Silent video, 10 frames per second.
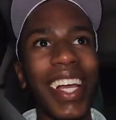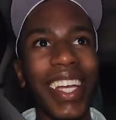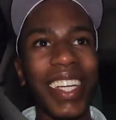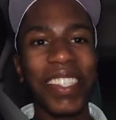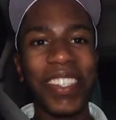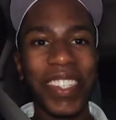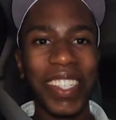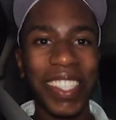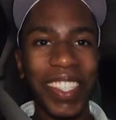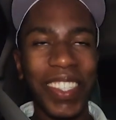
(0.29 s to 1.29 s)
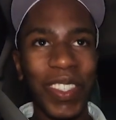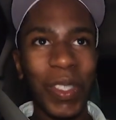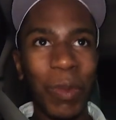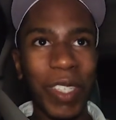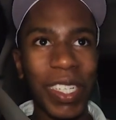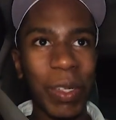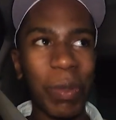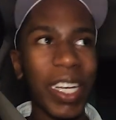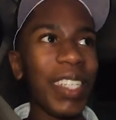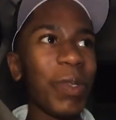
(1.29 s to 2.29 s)
I hate starting these YouTube
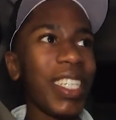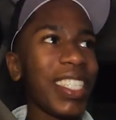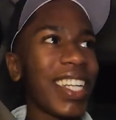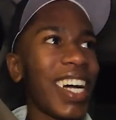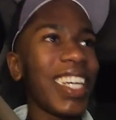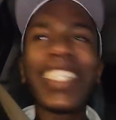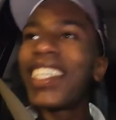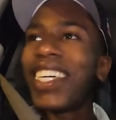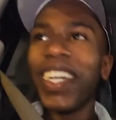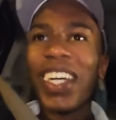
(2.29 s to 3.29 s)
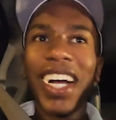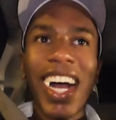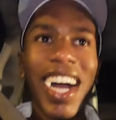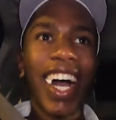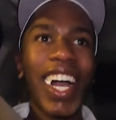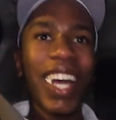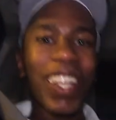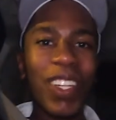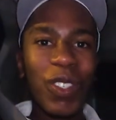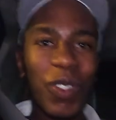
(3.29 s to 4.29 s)
videos. But anyways, guys, I
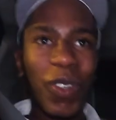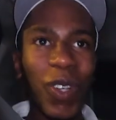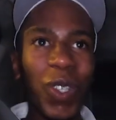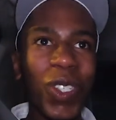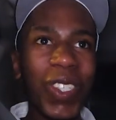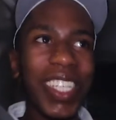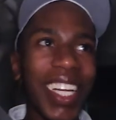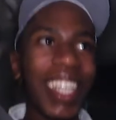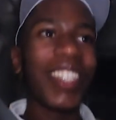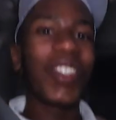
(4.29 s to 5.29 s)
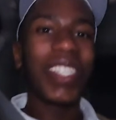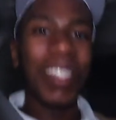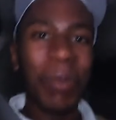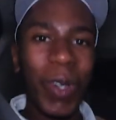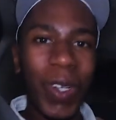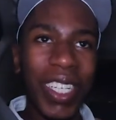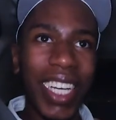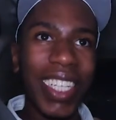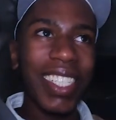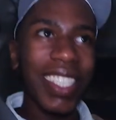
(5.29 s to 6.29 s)
got a little photo shoot today, dressed up all
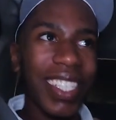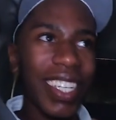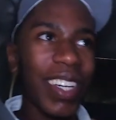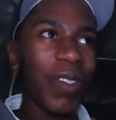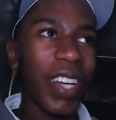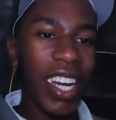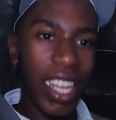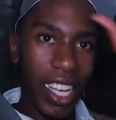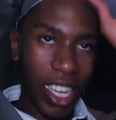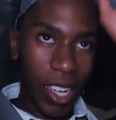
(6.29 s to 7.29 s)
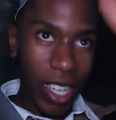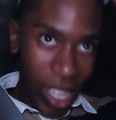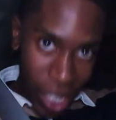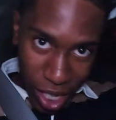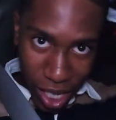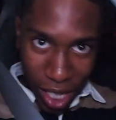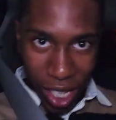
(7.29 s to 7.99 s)
nice and stuff. Got a haircut.